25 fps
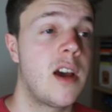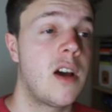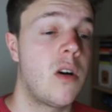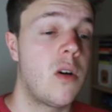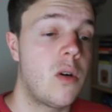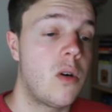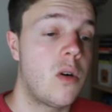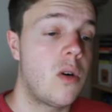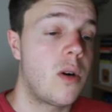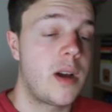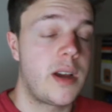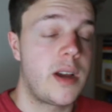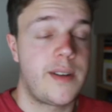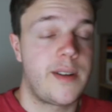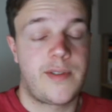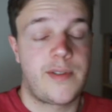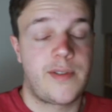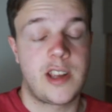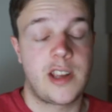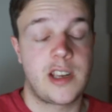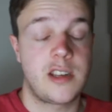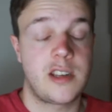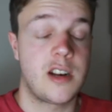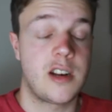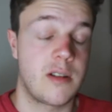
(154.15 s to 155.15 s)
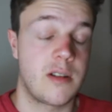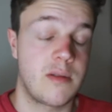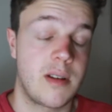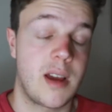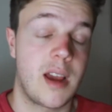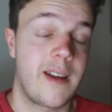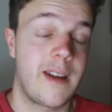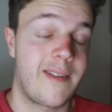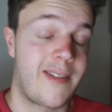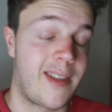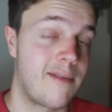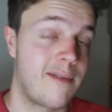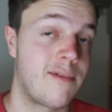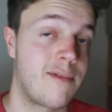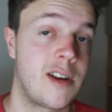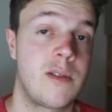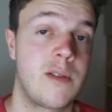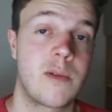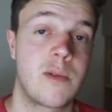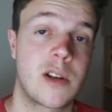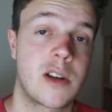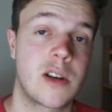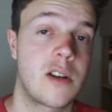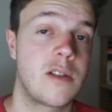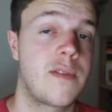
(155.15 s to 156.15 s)
Or if they really
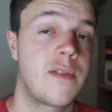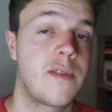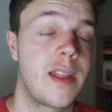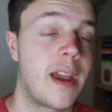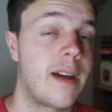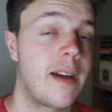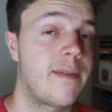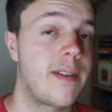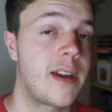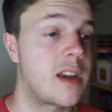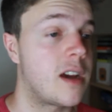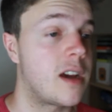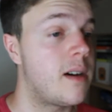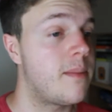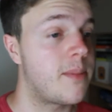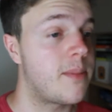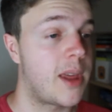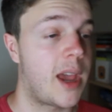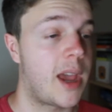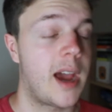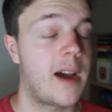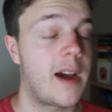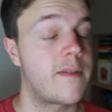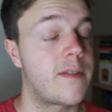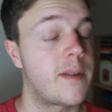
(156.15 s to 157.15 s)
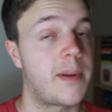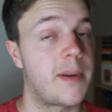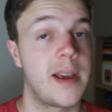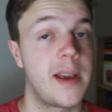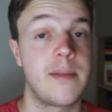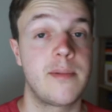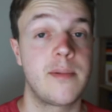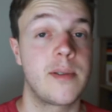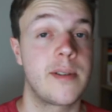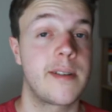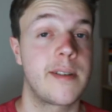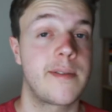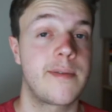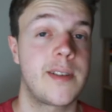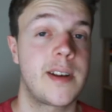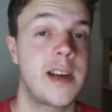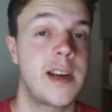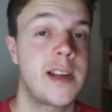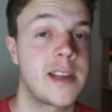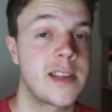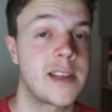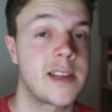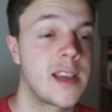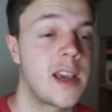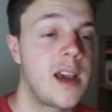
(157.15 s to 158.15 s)
want to go for the FA Cup, they have to play Bruno
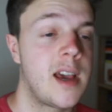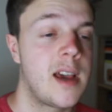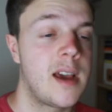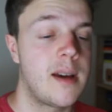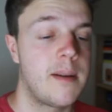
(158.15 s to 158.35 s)
Fernandes.